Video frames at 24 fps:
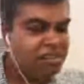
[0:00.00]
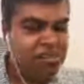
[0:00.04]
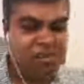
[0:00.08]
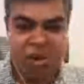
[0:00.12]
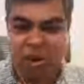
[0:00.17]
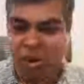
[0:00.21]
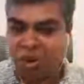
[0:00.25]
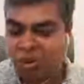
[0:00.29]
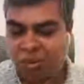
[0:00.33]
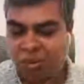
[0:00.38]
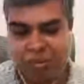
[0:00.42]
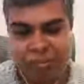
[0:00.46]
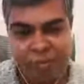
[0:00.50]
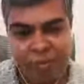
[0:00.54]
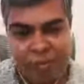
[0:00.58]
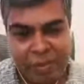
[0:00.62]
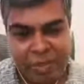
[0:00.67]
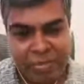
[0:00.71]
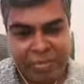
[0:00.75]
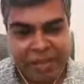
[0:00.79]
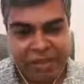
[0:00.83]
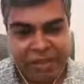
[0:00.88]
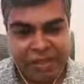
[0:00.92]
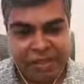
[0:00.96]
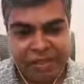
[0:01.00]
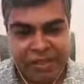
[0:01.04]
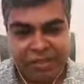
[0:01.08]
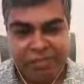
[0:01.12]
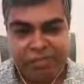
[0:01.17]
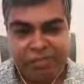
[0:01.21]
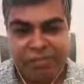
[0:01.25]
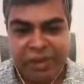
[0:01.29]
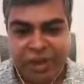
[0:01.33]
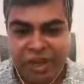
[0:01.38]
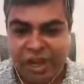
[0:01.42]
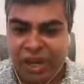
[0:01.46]
no,
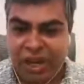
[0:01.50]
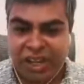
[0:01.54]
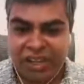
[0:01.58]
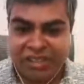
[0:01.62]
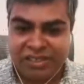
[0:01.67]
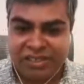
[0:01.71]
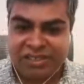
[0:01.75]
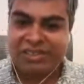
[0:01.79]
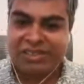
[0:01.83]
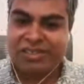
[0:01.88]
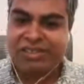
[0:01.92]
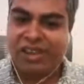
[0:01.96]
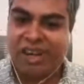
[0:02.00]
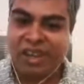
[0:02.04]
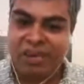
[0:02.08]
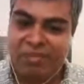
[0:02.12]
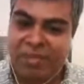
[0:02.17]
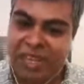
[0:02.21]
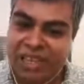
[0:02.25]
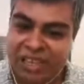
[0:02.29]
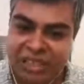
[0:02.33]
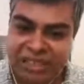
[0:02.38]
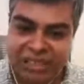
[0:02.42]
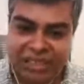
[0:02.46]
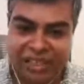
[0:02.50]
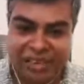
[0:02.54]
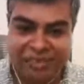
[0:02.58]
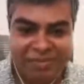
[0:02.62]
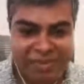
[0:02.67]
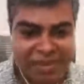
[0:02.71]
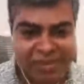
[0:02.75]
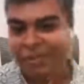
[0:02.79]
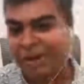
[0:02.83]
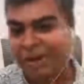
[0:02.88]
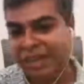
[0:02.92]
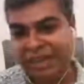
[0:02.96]
because you are making them
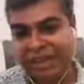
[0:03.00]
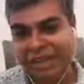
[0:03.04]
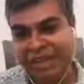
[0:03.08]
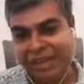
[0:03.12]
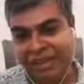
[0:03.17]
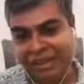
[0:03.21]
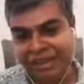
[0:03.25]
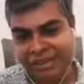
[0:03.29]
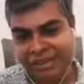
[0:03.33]
dependent.